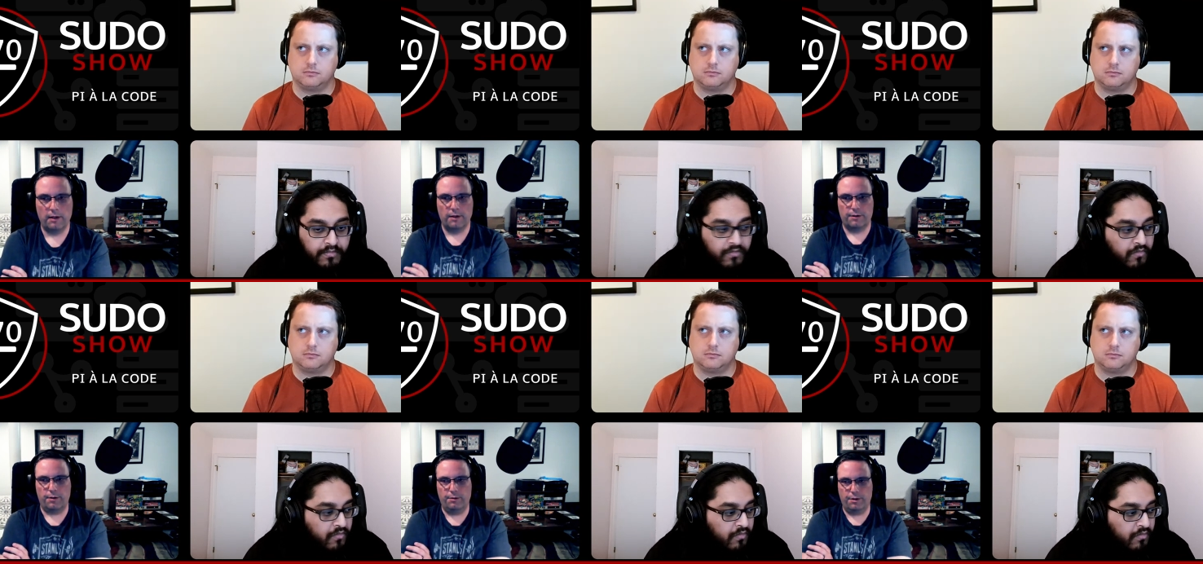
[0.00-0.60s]

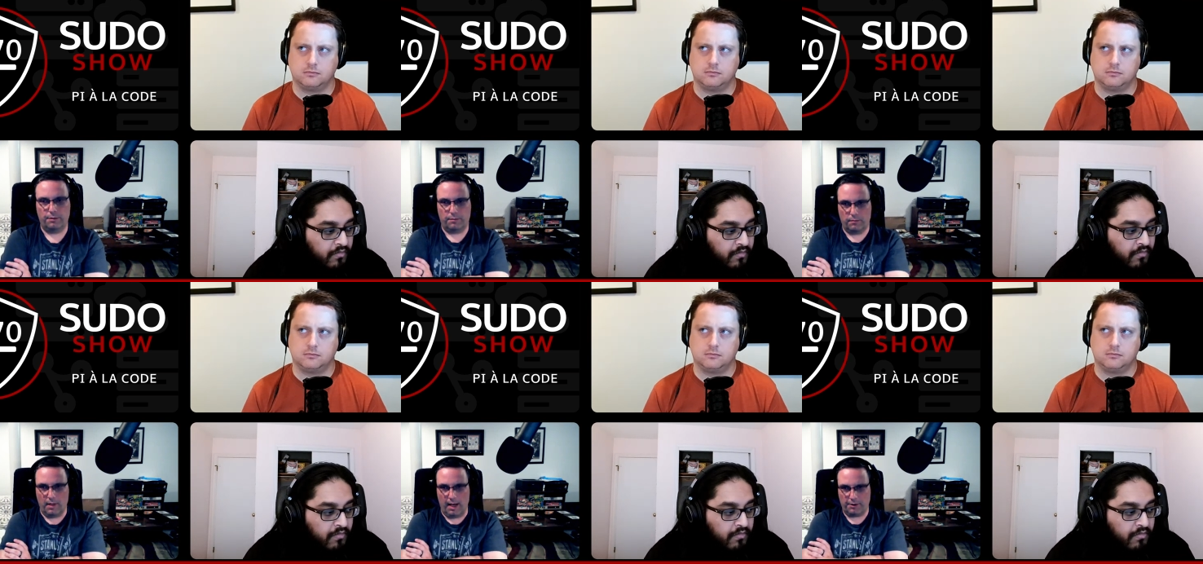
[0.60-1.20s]
Speaker 1: So you
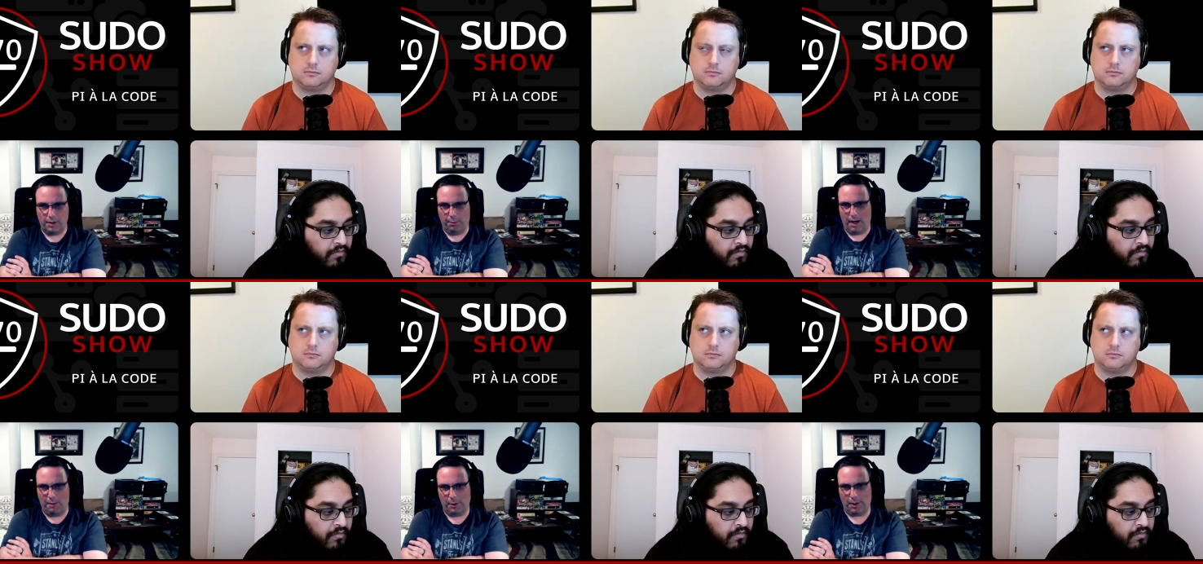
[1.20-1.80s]
actually
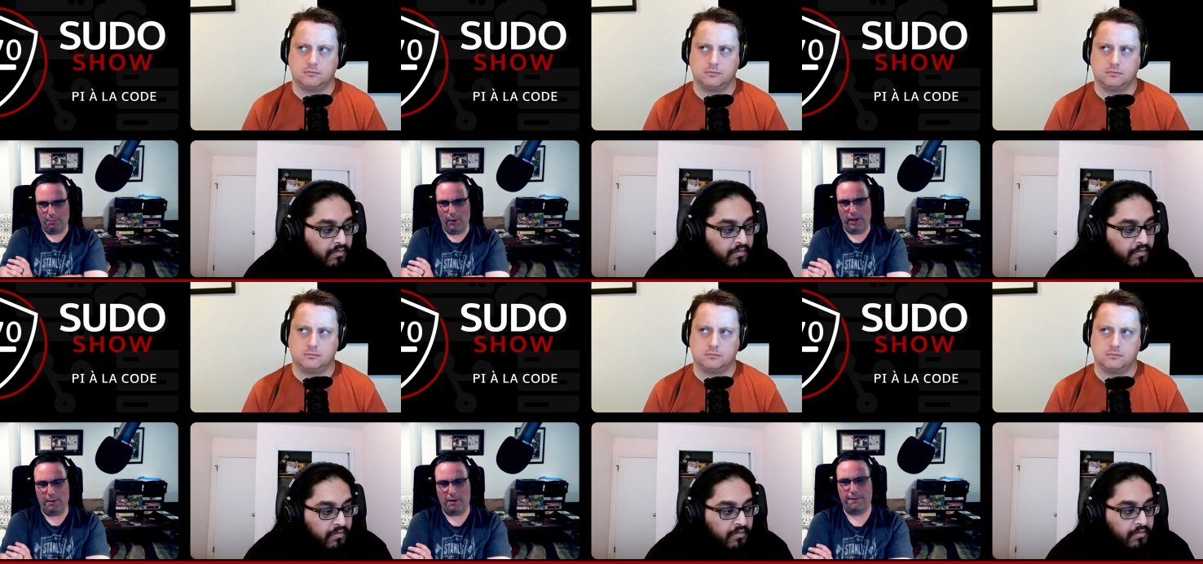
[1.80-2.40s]
brought up a good
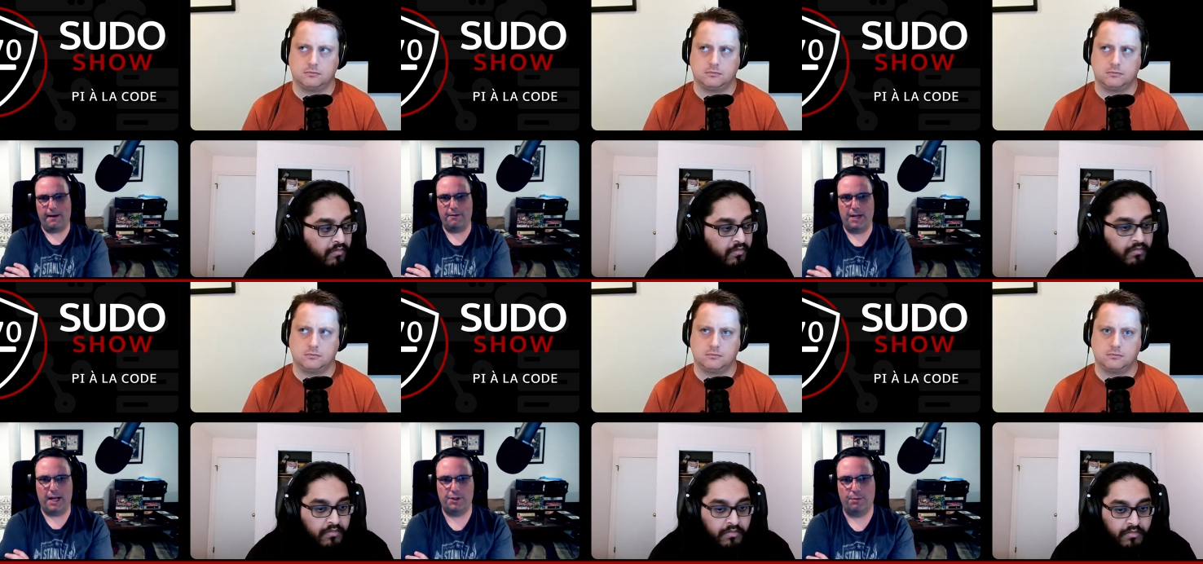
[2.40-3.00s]
point about a
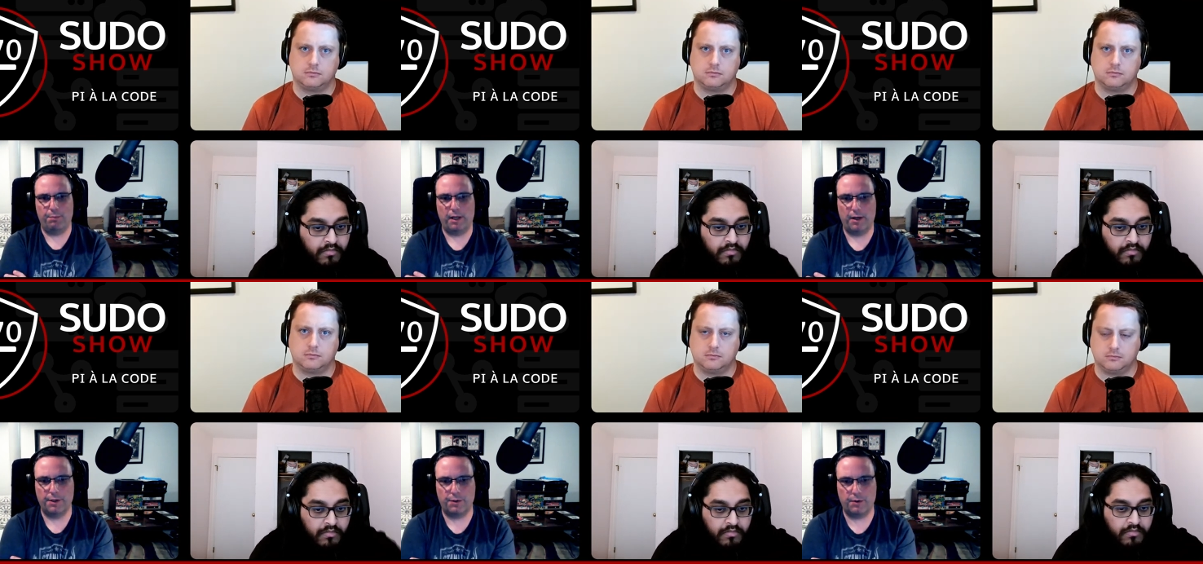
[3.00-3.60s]
foundation
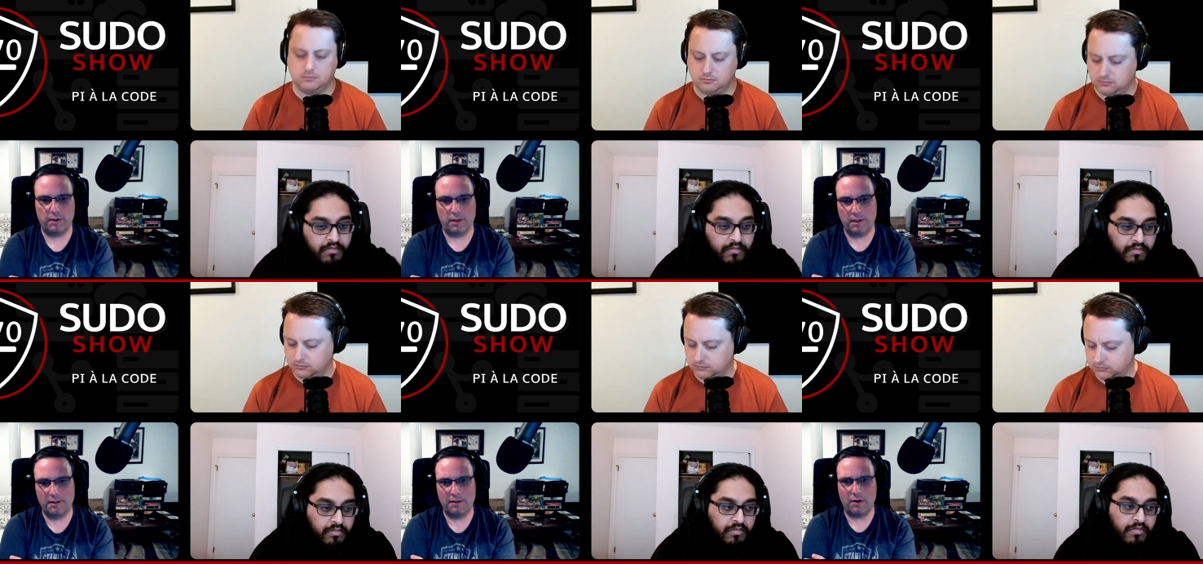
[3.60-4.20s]
because
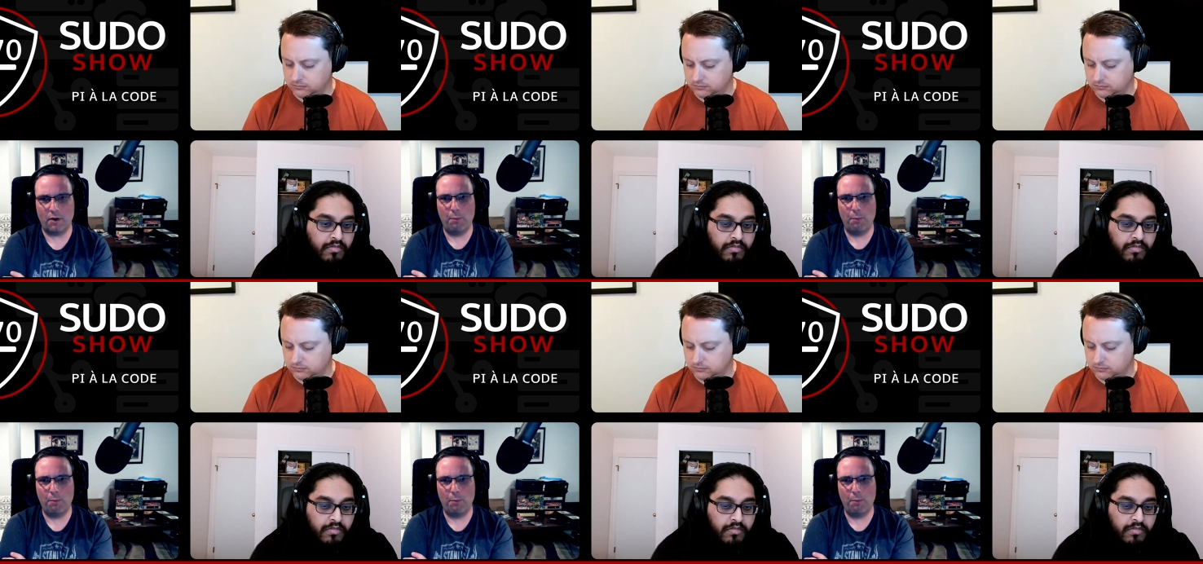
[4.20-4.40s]
in